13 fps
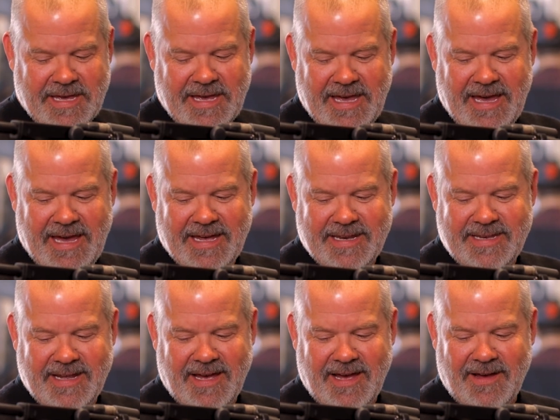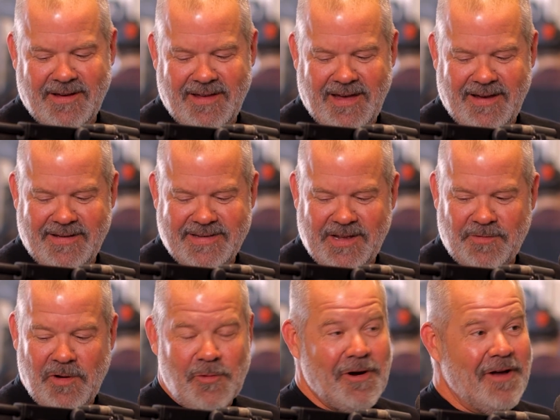And I said,
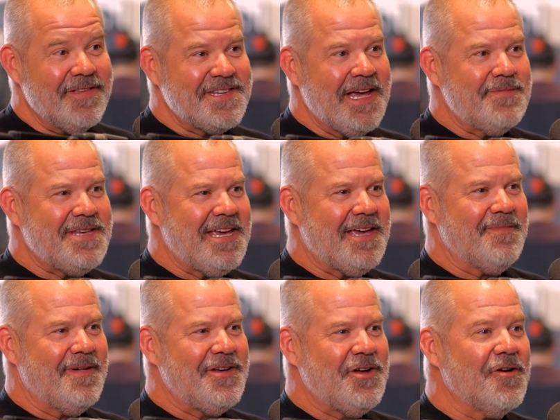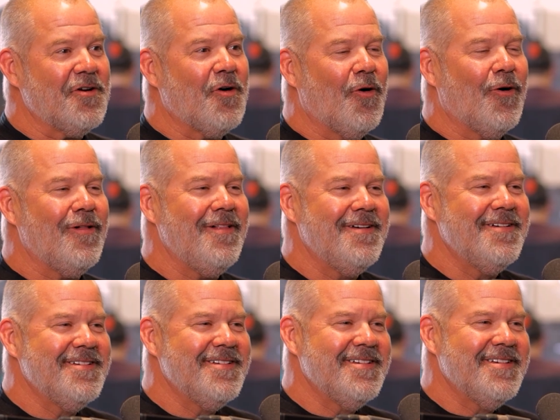well, we're on the same team. And your goal
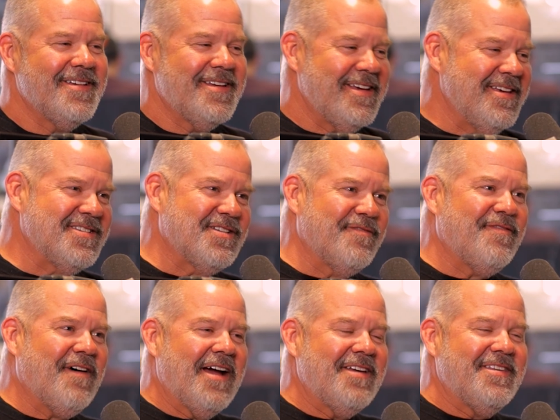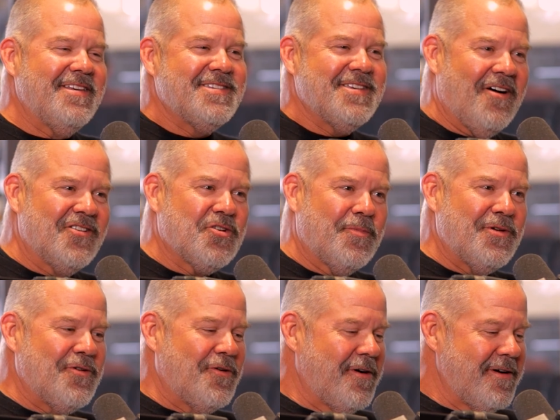is to find these
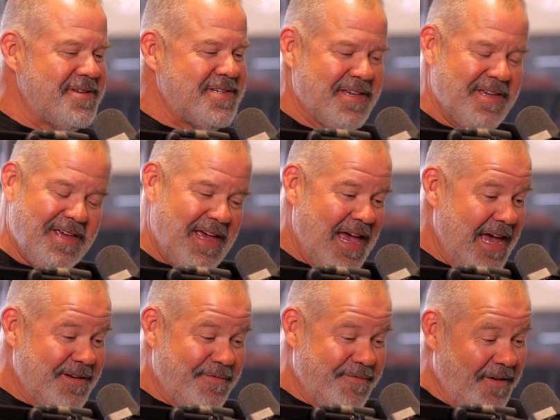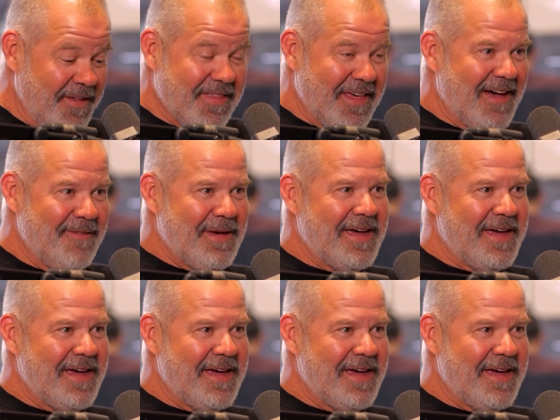entrepreneurs and fund them.